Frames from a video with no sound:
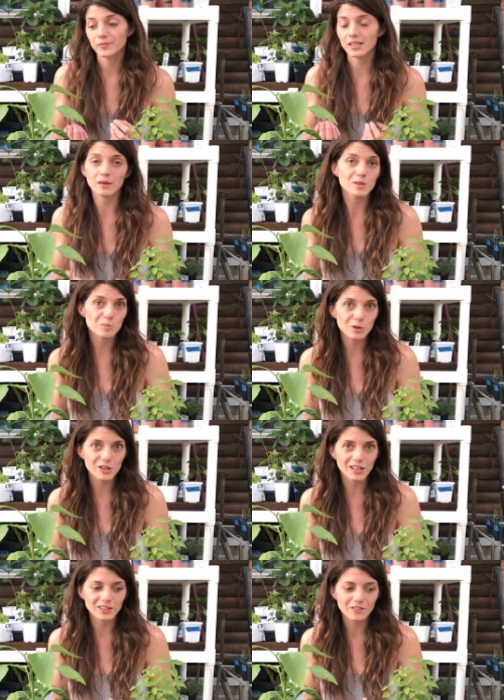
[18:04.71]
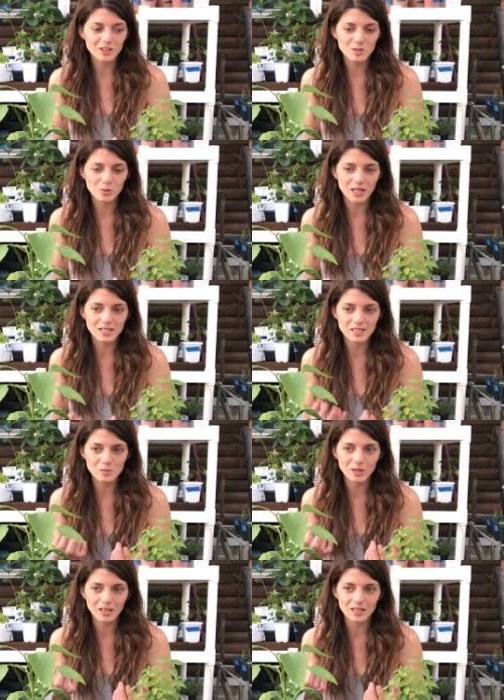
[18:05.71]
that I was pruning in the first place
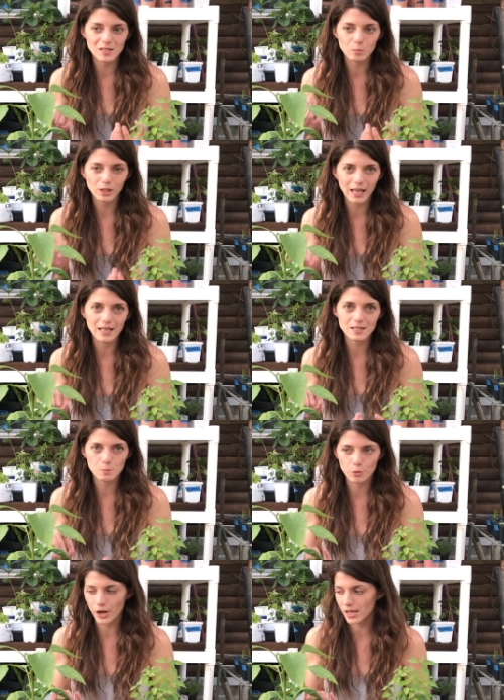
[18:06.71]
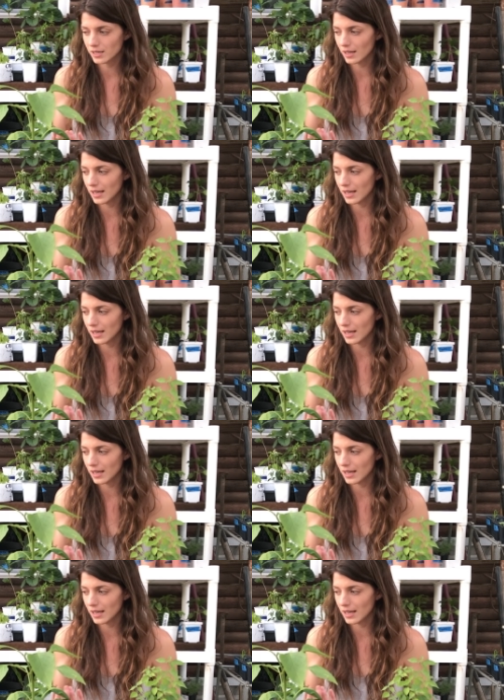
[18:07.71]
is because plants break.